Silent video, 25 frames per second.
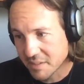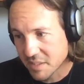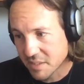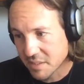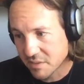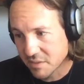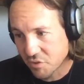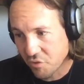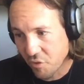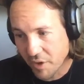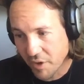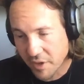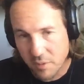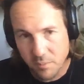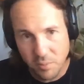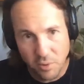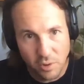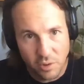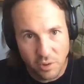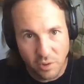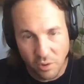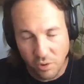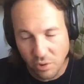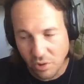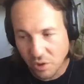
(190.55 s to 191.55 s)
drinkable
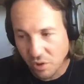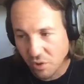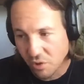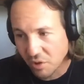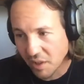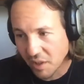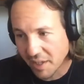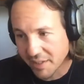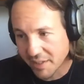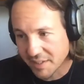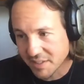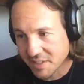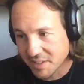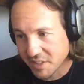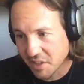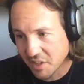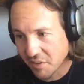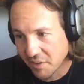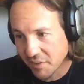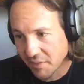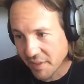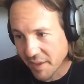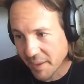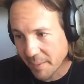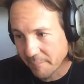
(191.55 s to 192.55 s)
or look like it's going
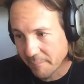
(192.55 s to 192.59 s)
there.